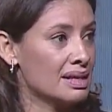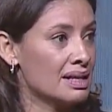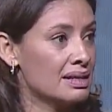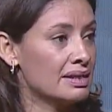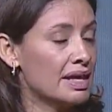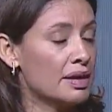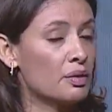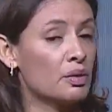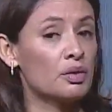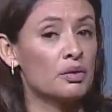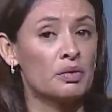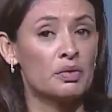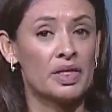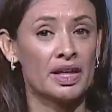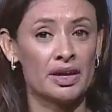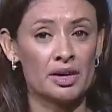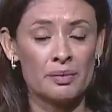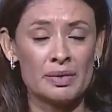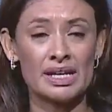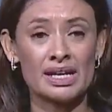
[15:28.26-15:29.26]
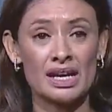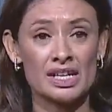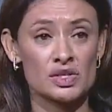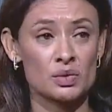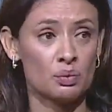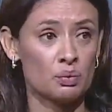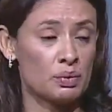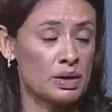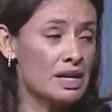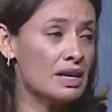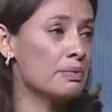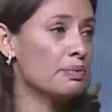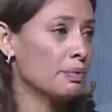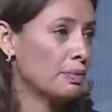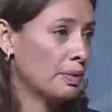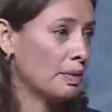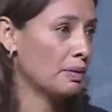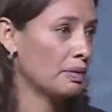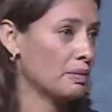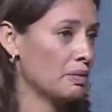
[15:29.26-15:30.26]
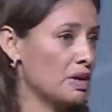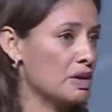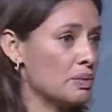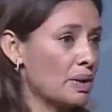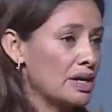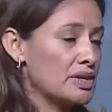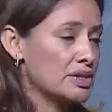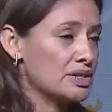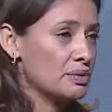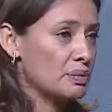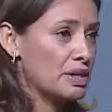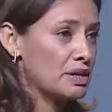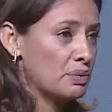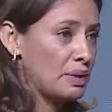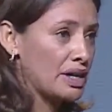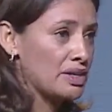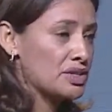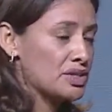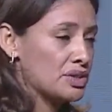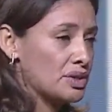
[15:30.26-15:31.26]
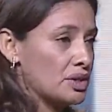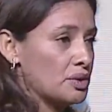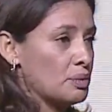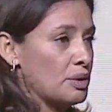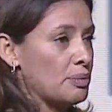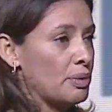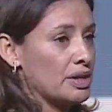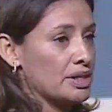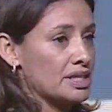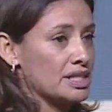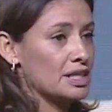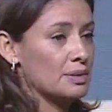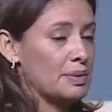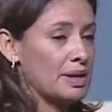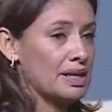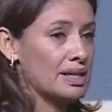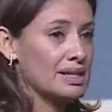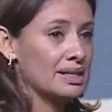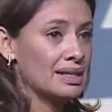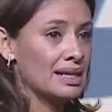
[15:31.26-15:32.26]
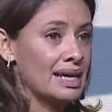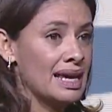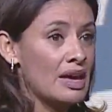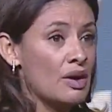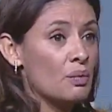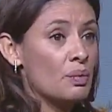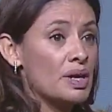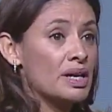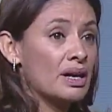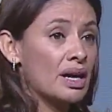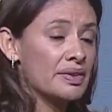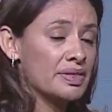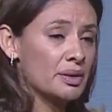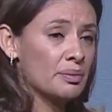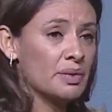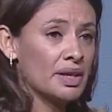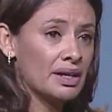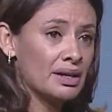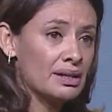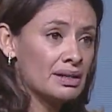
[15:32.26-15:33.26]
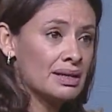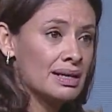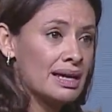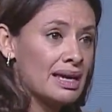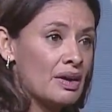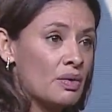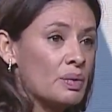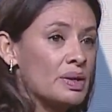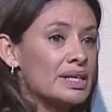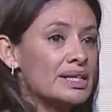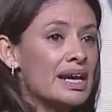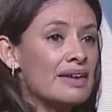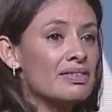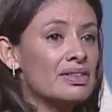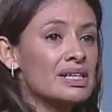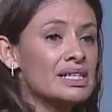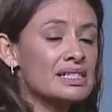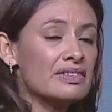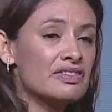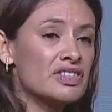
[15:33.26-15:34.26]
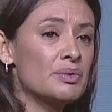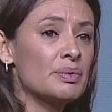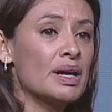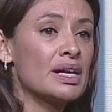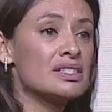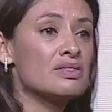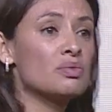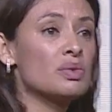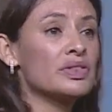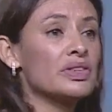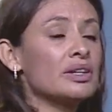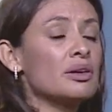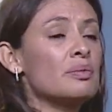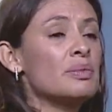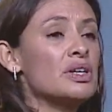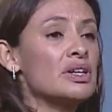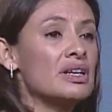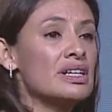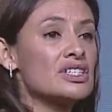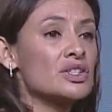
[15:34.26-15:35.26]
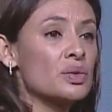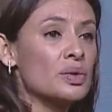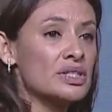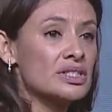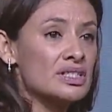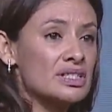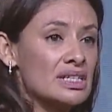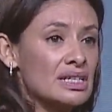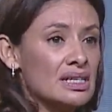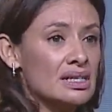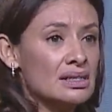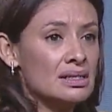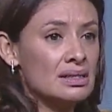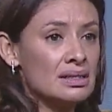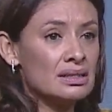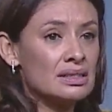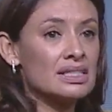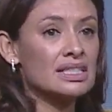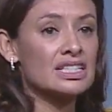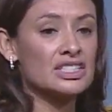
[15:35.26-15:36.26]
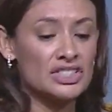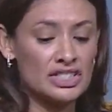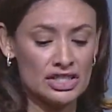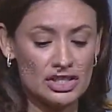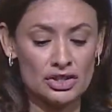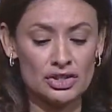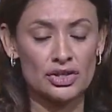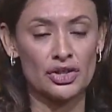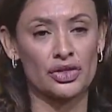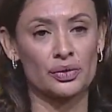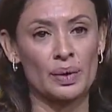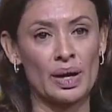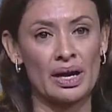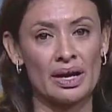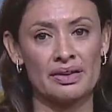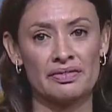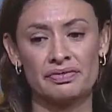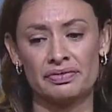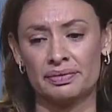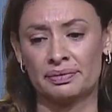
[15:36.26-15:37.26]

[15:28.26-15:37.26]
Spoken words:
they were there because we registered, we participated, we got them there. We need to have a list of demands of what the community is going to need to continue to thrive.